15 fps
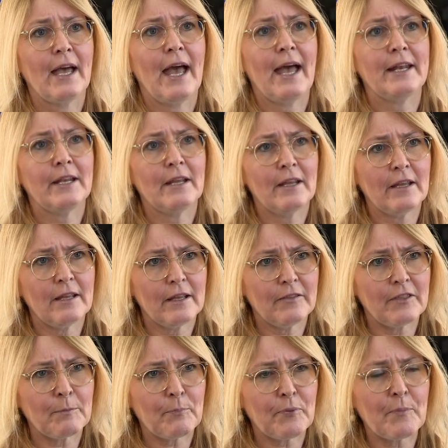And
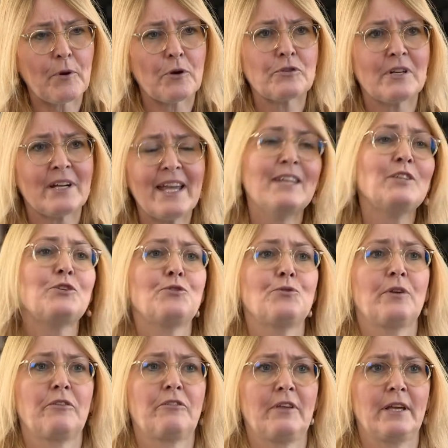the proposal is
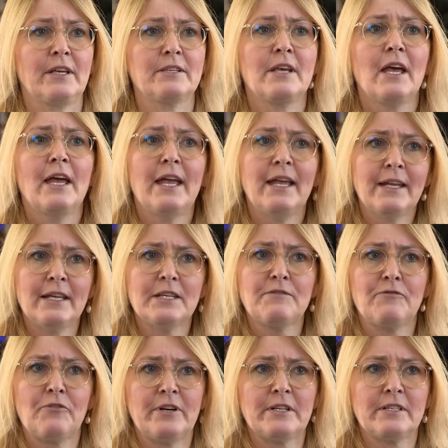doing things. It is,
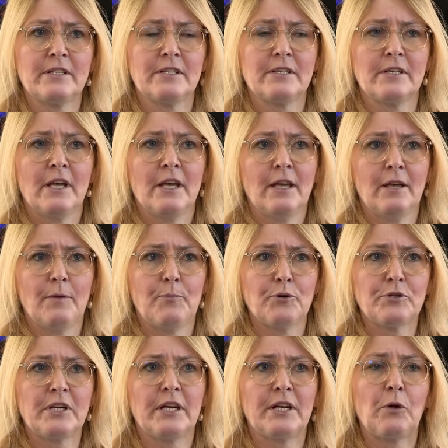for instance,
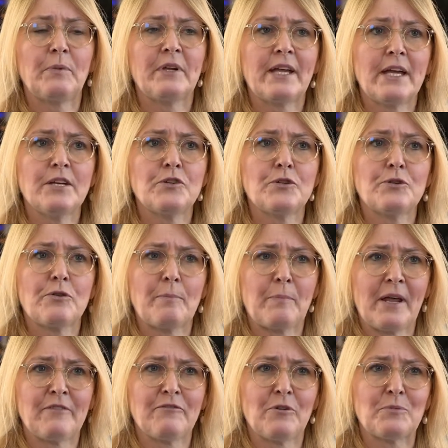putting an obligation to the
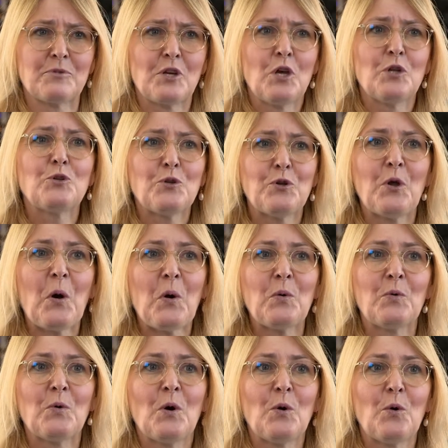platforms to
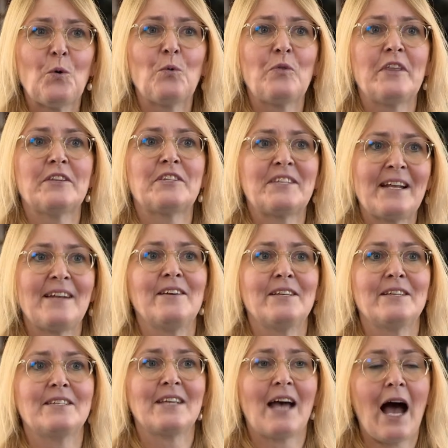know who the
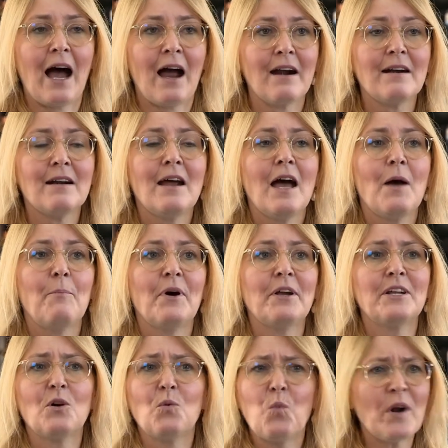sellers are,
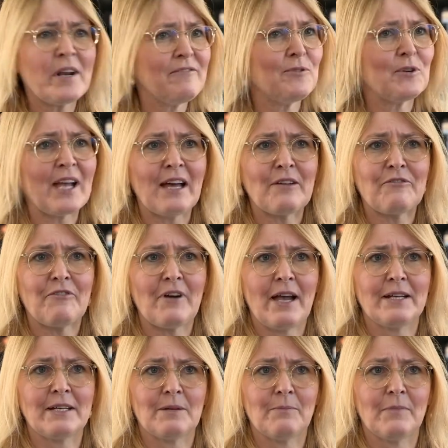but what if you can't
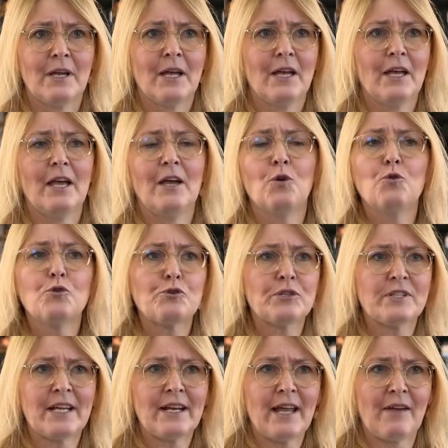find them? Who
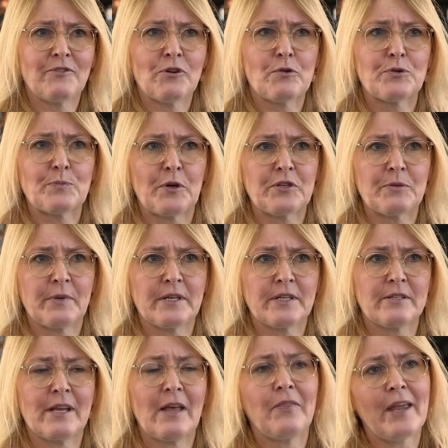should then have the
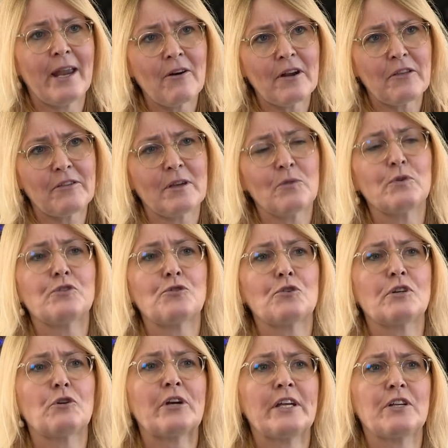responsibility? And here I think we
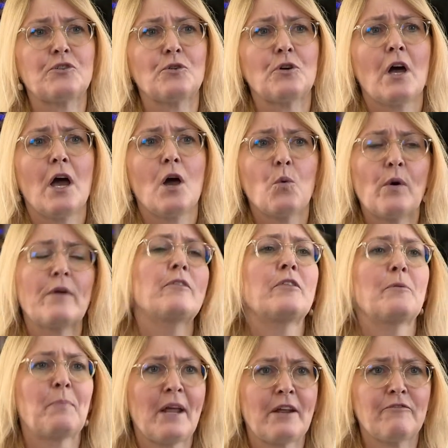should look into whether
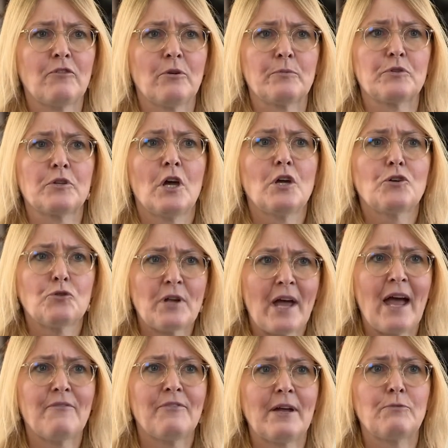the platforms should
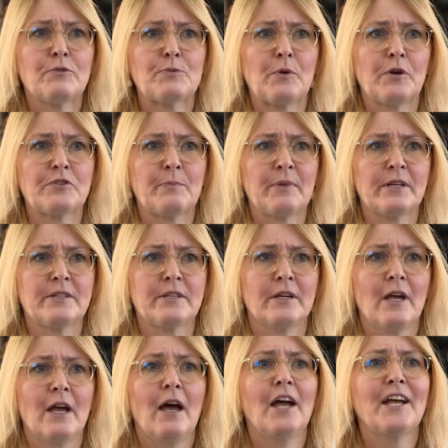have that responsibility,
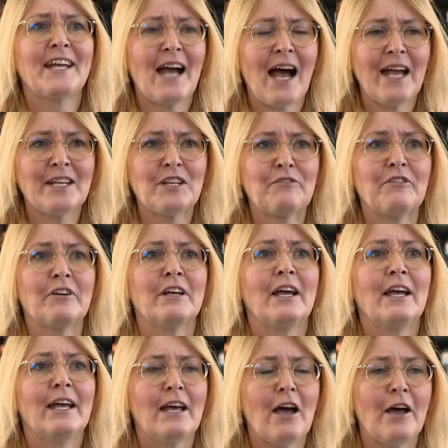a kind of
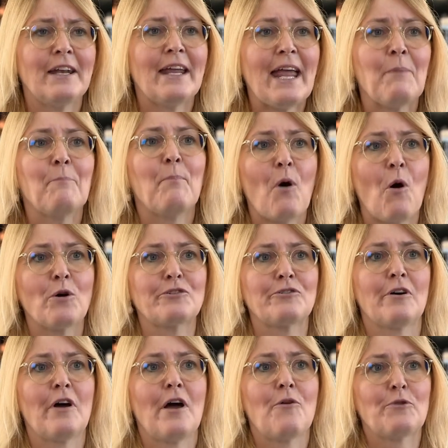an
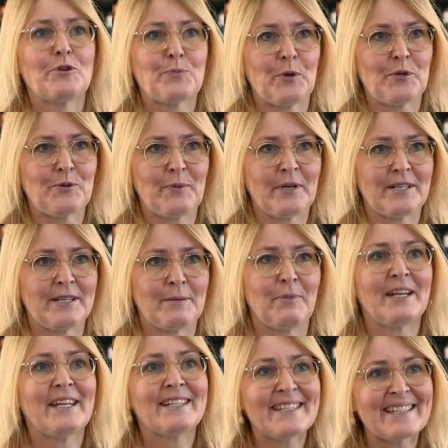importer responsibility.
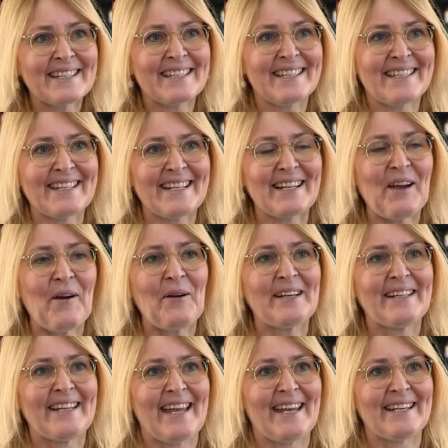But it's still
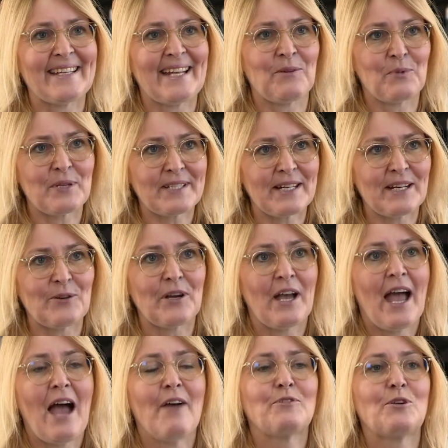early days and we still
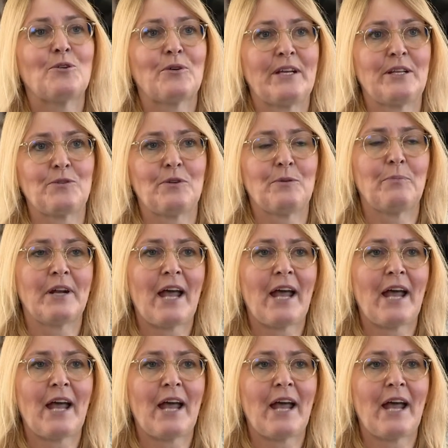have to look into it.